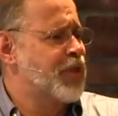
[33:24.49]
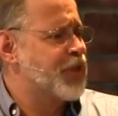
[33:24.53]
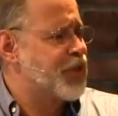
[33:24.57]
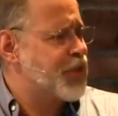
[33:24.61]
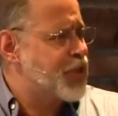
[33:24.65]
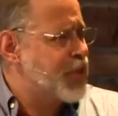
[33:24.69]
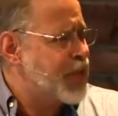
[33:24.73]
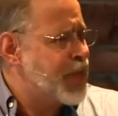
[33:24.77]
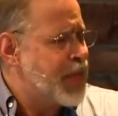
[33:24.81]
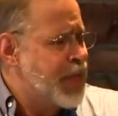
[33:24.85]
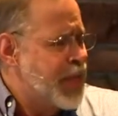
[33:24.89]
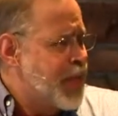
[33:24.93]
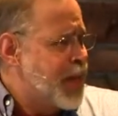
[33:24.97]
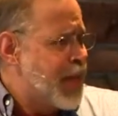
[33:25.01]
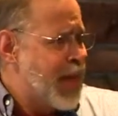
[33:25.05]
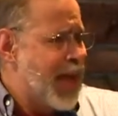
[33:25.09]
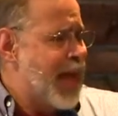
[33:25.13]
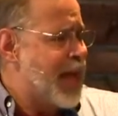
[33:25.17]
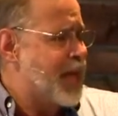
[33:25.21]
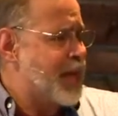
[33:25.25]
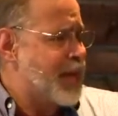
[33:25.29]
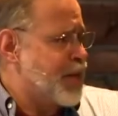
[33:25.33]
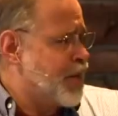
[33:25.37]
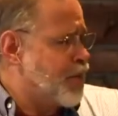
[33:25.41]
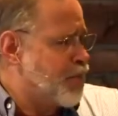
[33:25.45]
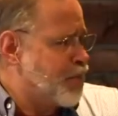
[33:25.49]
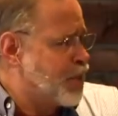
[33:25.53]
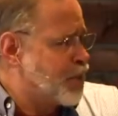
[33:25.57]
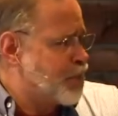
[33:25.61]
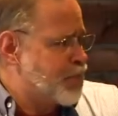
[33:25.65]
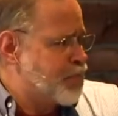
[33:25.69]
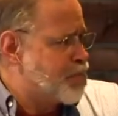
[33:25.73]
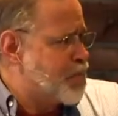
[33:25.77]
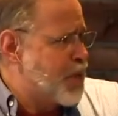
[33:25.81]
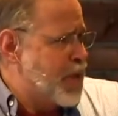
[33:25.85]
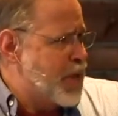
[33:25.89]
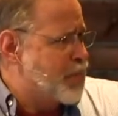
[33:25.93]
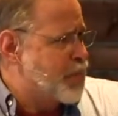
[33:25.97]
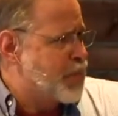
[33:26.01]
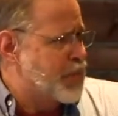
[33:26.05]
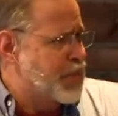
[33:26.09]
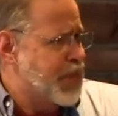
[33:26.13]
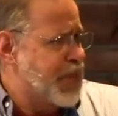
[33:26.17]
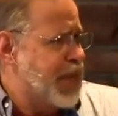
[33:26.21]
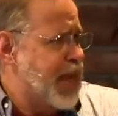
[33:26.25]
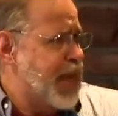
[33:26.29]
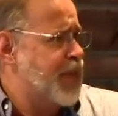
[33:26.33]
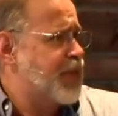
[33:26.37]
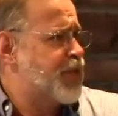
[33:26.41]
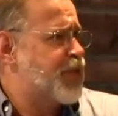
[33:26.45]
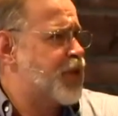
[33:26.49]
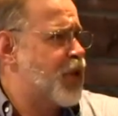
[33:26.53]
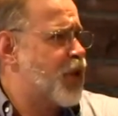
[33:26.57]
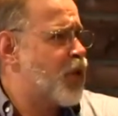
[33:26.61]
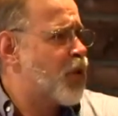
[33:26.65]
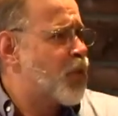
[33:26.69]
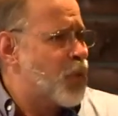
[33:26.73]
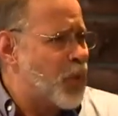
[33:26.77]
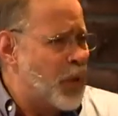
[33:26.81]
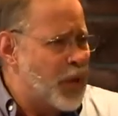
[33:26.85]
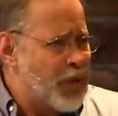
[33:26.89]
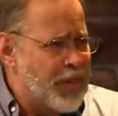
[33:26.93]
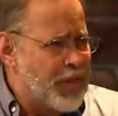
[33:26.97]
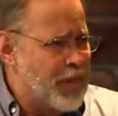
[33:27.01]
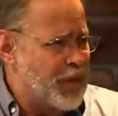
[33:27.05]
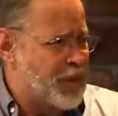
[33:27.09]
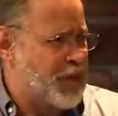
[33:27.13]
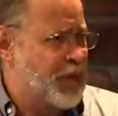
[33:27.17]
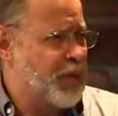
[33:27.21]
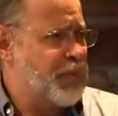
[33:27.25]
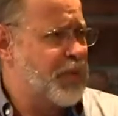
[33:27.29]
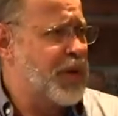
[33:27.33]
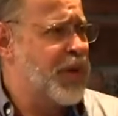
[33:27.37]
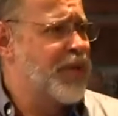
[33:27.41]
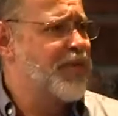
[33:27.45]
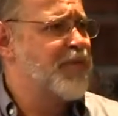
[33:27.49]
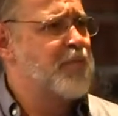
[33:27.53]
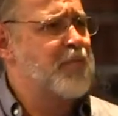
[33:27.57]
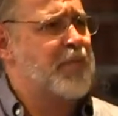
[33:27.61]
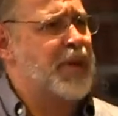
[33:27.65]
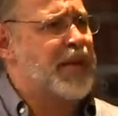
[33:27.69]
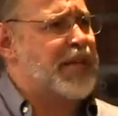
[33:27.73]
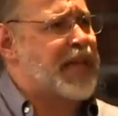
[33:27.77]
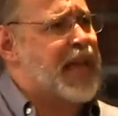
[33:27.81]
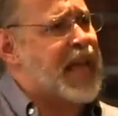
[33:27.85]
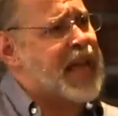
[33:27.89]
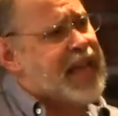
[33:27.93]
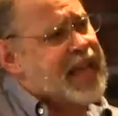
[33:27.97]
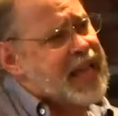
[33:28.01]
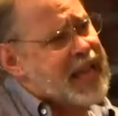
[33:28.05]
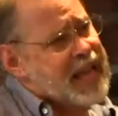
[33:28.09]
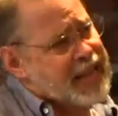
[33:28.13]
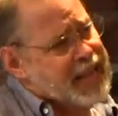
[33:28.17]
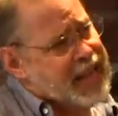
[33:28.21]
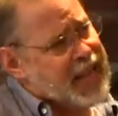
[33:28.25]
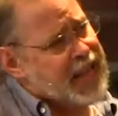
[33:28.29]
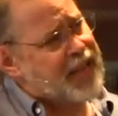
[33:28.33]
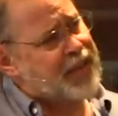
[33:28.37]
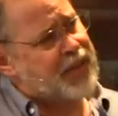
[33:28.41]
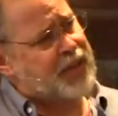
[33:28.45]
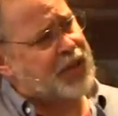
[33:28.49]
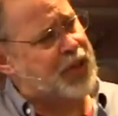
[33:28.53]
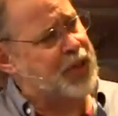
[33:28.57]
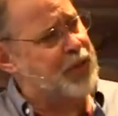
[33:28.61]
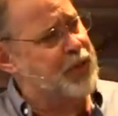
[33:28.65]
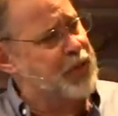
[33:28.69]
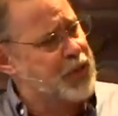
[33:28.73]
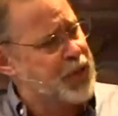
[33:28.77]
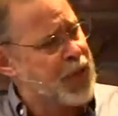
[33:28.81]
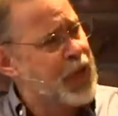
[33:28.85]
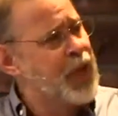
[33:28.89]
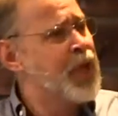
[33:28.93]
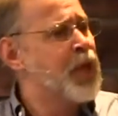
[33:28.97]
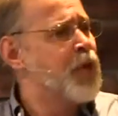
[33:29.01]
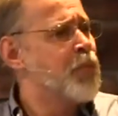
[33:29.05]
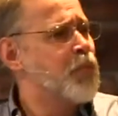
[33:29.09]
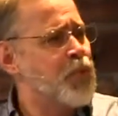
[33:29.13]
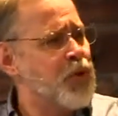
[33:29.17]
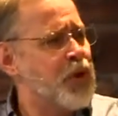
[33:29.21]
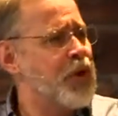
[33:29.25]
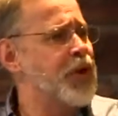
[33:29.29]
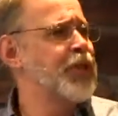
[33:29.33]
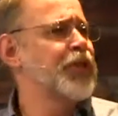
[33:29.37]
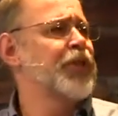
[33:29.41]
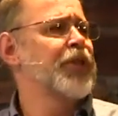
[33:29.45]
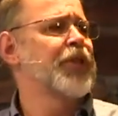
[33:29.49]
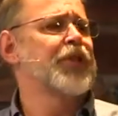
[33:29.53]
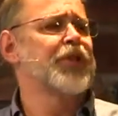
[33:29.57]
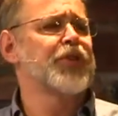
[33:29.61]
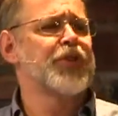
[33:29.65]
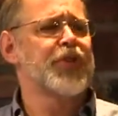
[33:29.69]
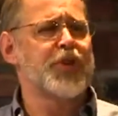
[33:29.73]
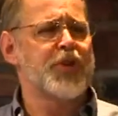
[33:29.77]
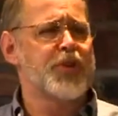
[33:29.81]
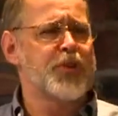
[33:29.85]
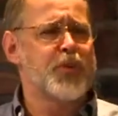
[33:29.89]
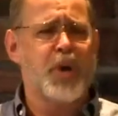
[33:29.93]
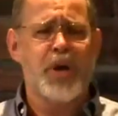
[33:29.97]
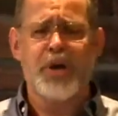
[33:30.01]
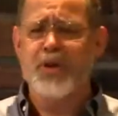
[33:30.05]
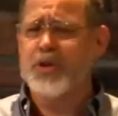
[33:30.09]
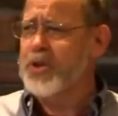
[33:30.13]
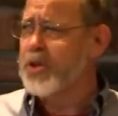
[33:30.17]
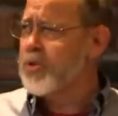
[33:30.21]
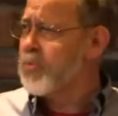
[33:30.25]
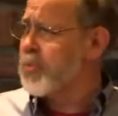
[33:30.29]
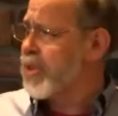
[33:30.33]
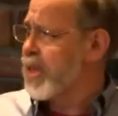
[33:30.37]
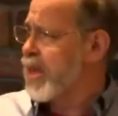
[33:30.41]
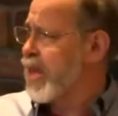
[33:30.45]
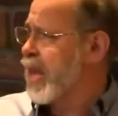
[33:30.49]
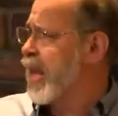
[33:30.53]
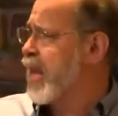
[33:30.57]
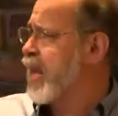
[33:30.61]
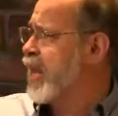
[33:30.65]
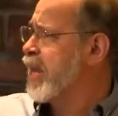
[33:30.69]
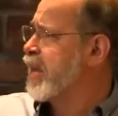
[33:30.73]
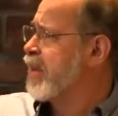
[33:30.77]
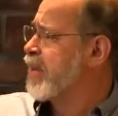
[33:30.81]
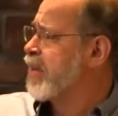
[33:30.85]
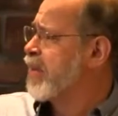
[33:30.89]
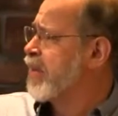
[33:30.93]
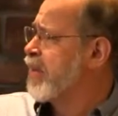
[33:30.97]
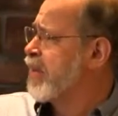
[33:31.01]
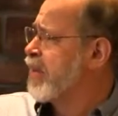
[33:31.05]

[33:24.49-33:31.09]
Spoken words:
and it was against her will that she would even be taken, and now she was put into the situation with the king.